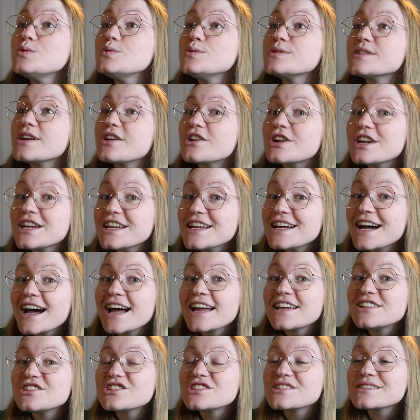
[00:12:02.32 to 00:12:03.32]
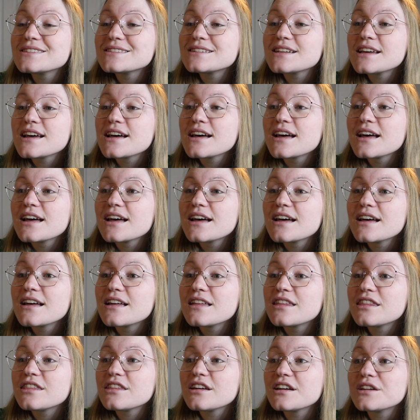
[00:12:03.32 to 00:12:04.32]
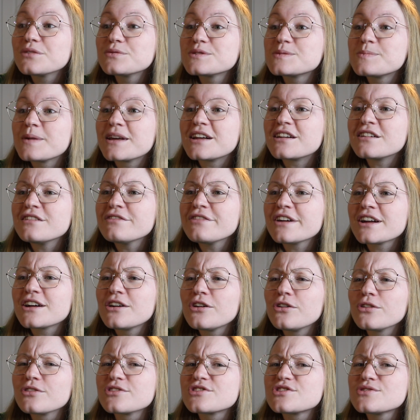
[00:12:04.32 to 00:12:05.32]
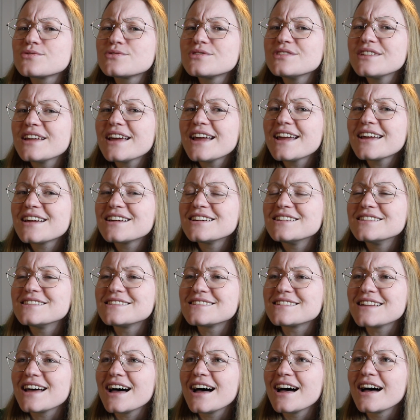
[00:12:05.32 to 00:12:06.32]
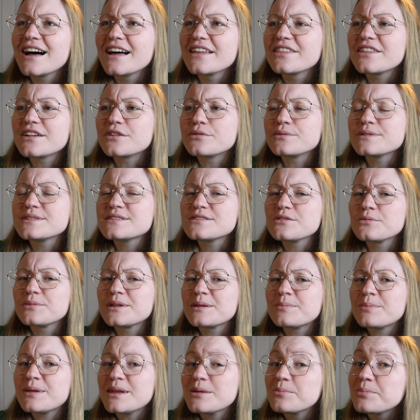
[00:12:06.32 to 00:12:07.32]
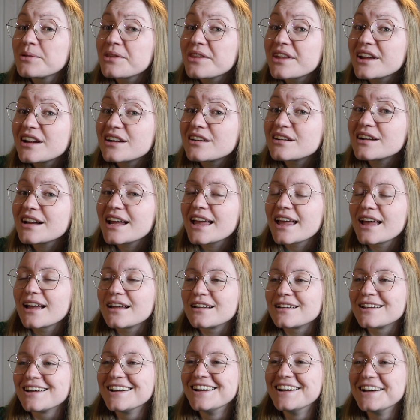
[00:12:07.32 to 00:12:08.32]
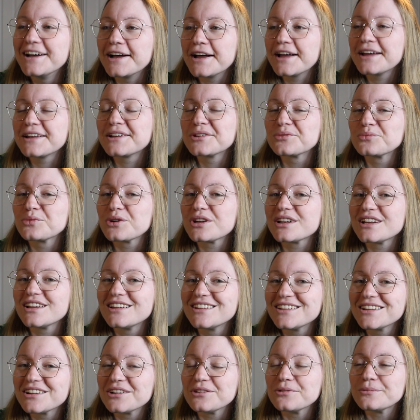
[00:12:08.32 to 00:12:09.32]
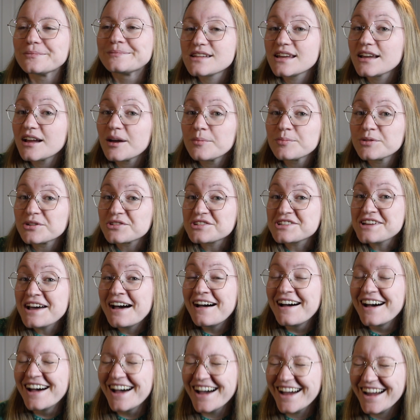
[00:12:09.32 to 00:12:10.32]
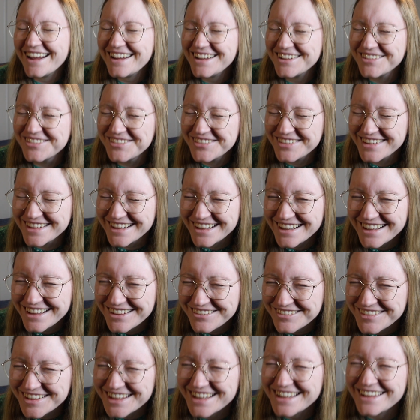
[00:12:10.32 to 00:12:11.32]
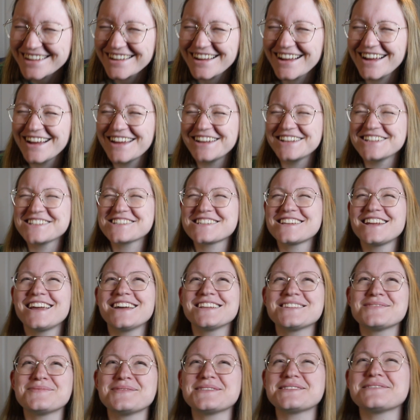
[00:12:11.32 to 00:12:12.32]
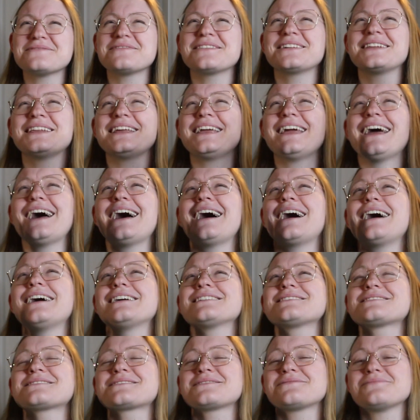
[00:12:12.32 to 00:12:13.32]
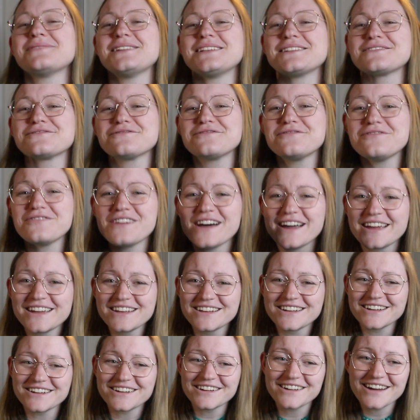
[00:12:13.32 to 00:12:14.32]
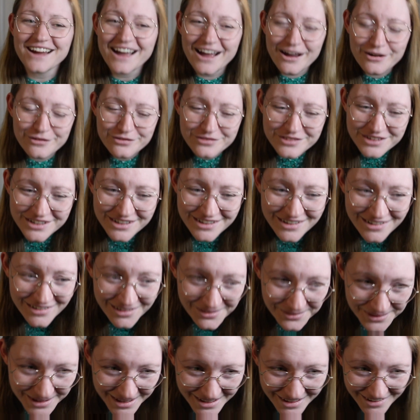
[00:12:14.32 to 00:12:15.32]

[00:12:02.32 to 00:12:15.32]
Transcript: sorry, I just thought it was better if I called you today, because there was so many people there and I didn't want to, you know, take up your time. Oh my God. And she had specifically asked me to find her after. Oh my